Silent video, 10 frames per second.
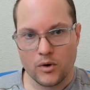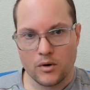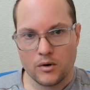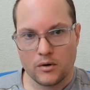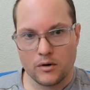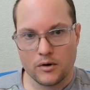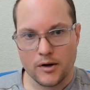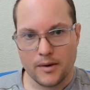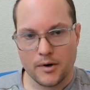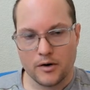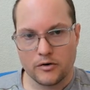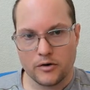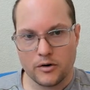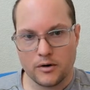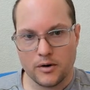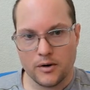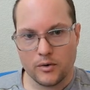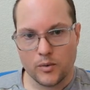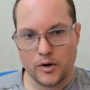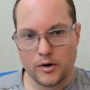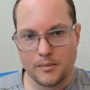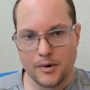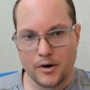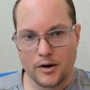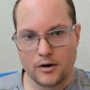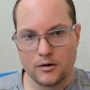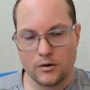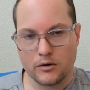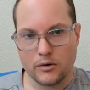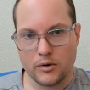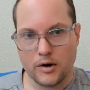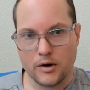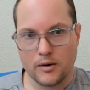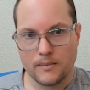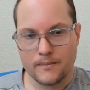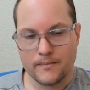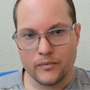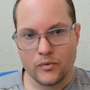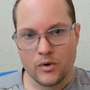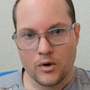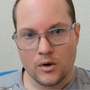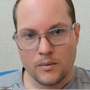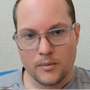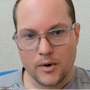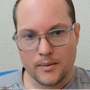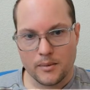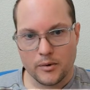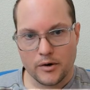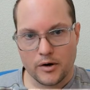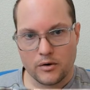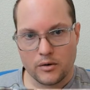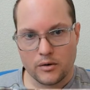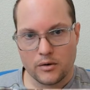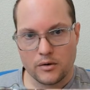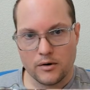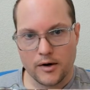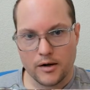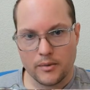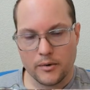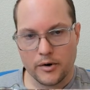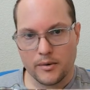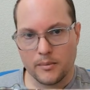The lamination, even when done by hand, looks okay. Probably I could calibrate my